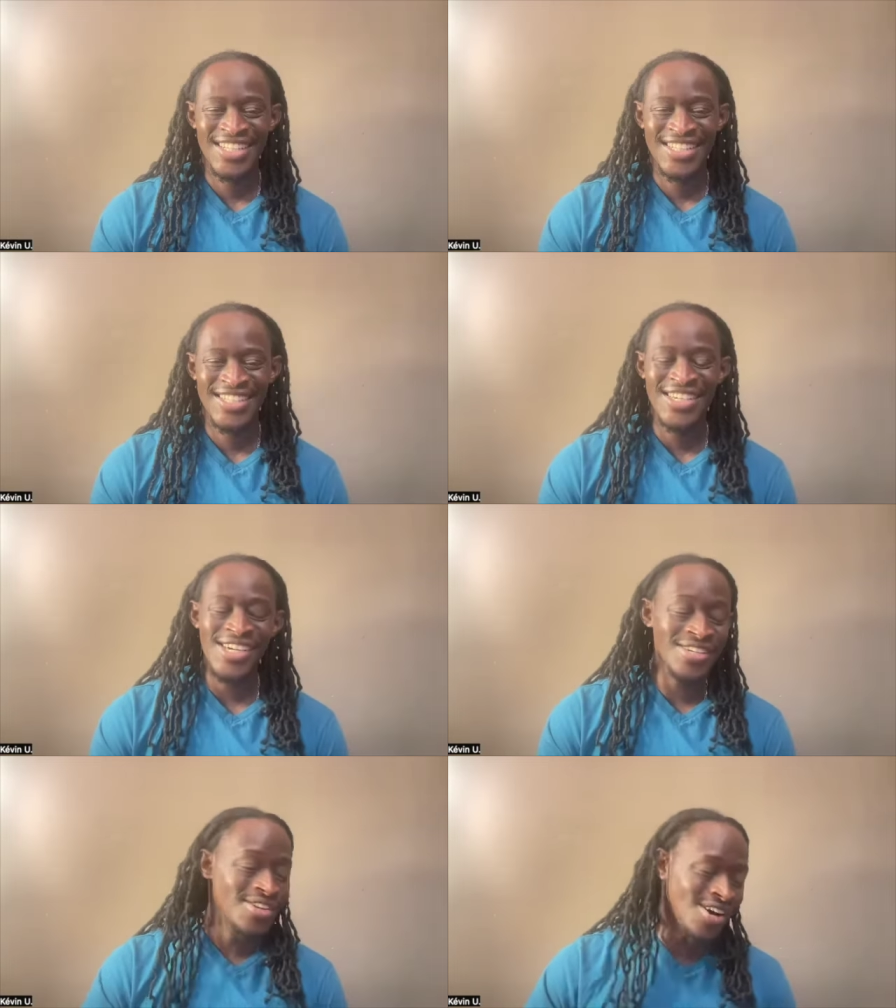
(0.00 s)
Yeah,
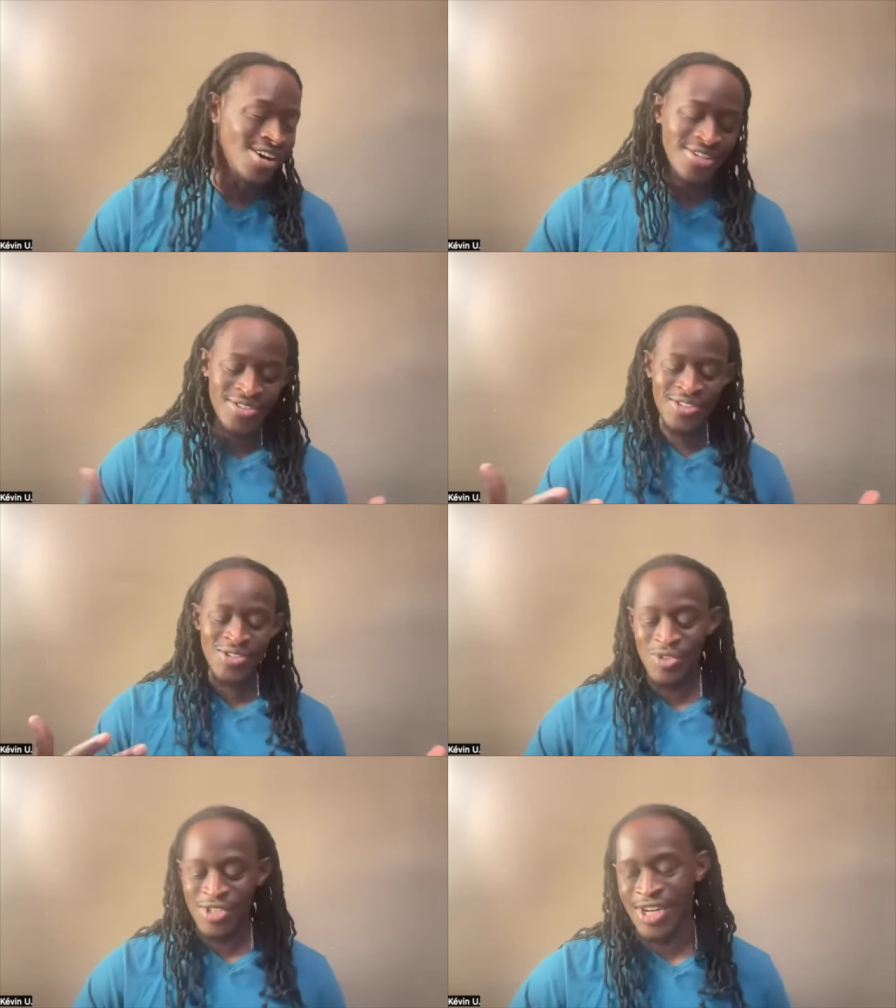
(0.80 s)
no, it's it's
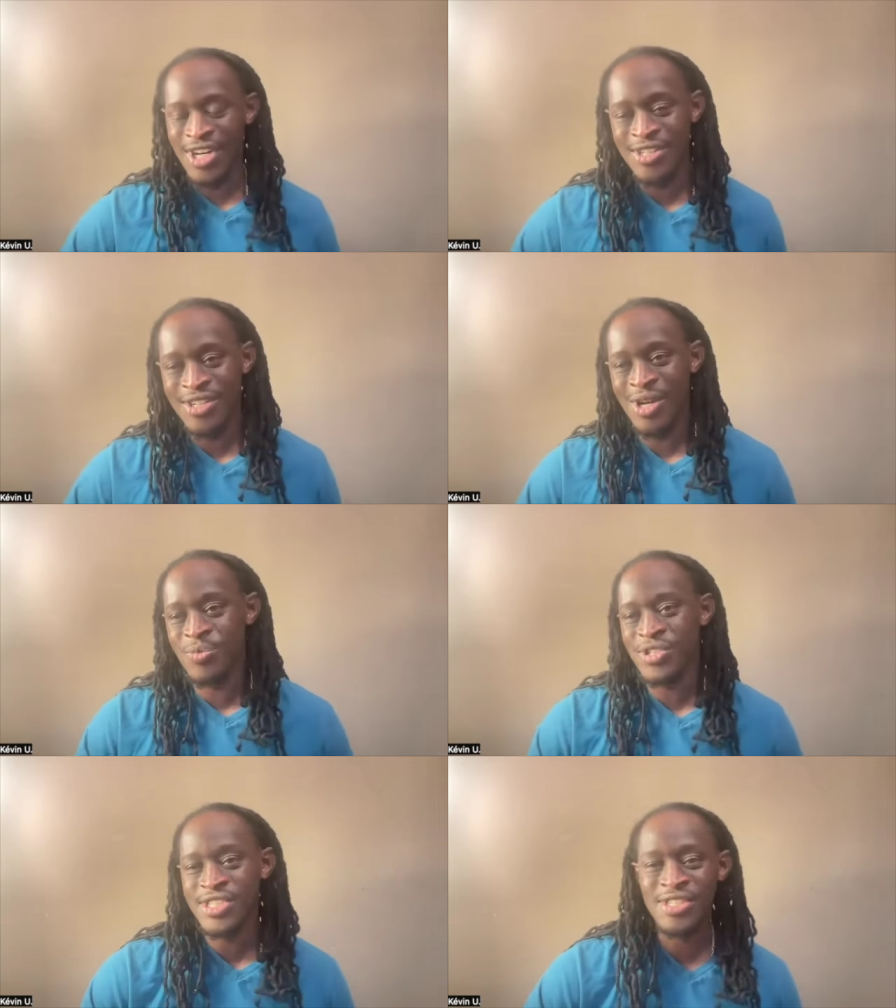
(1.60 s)
been an honor. I
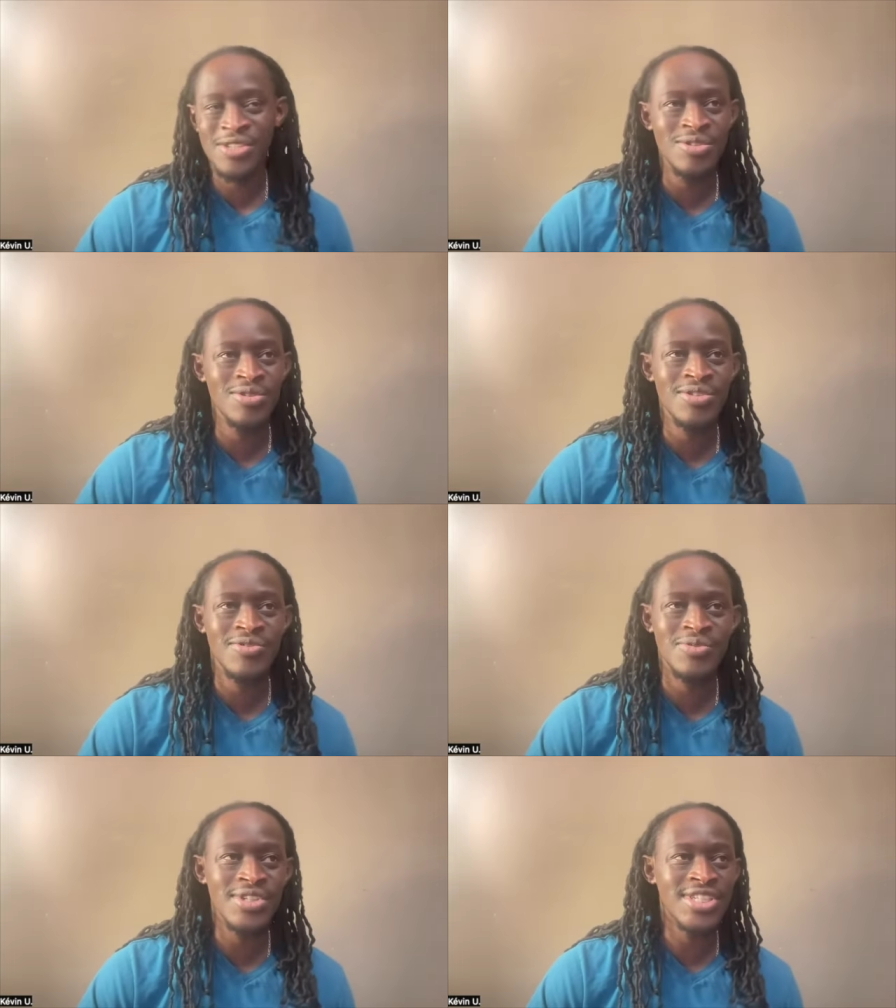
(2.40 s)
appreciate you even
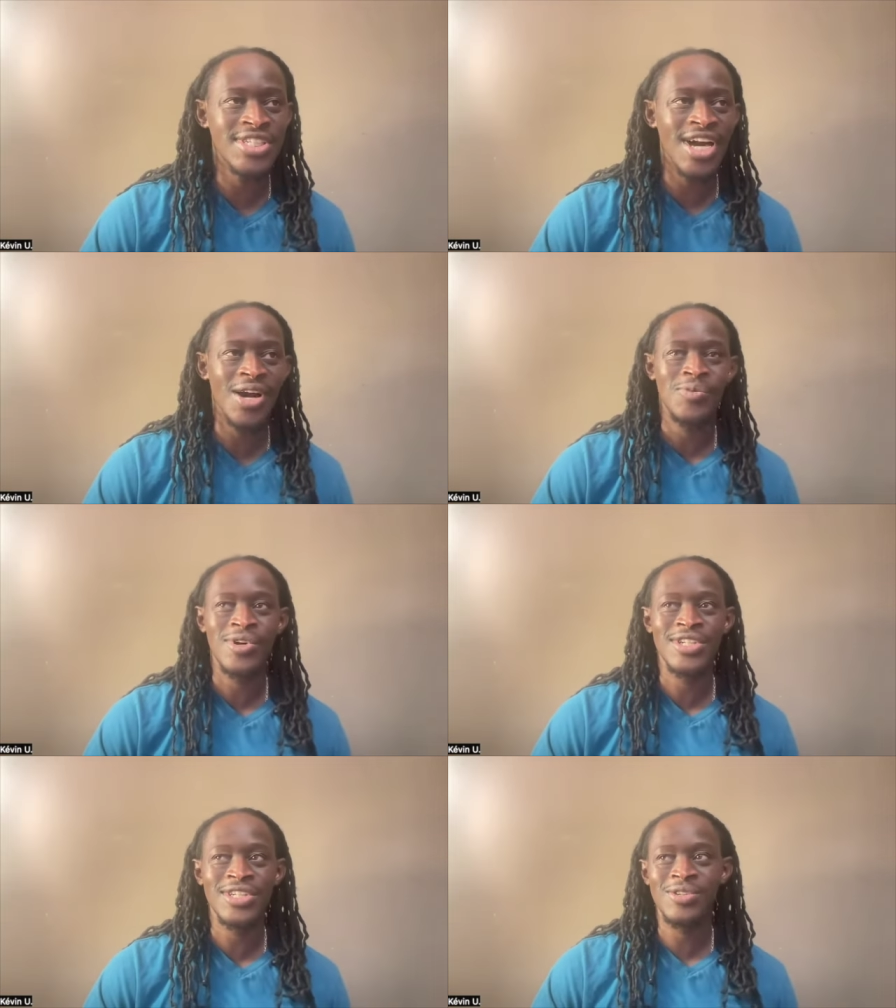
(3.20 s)
reaching out and wanting
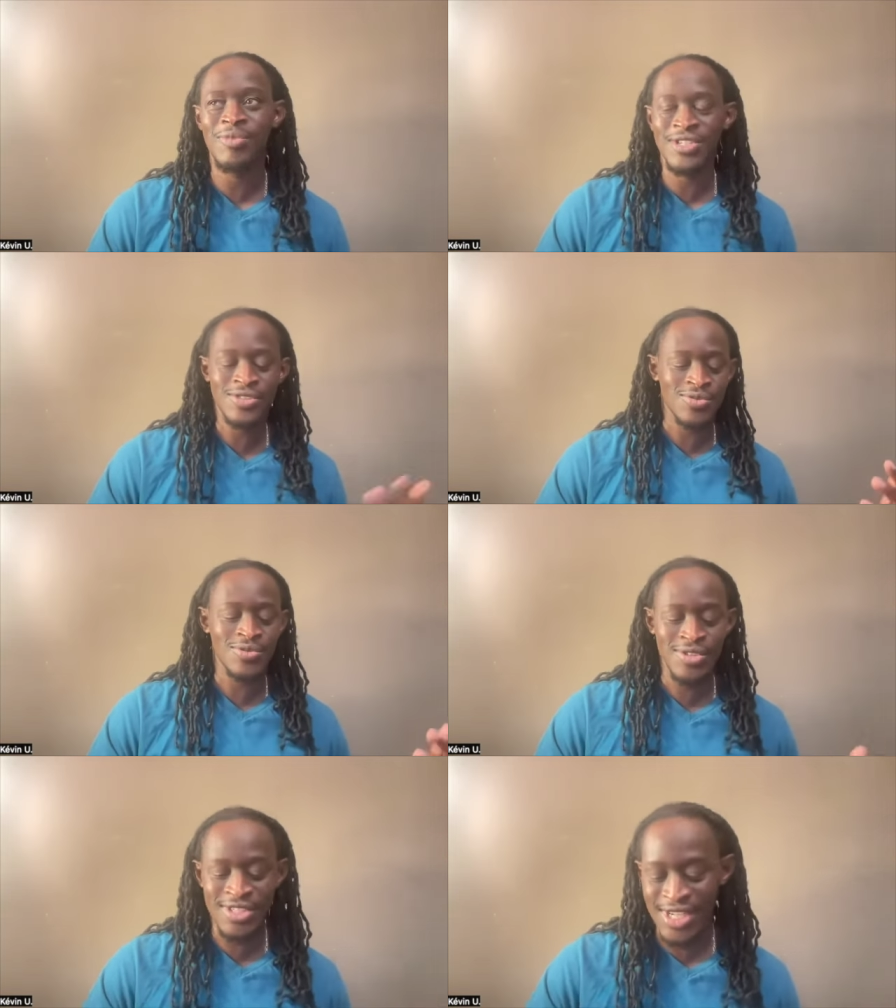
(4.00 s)
to hear my story.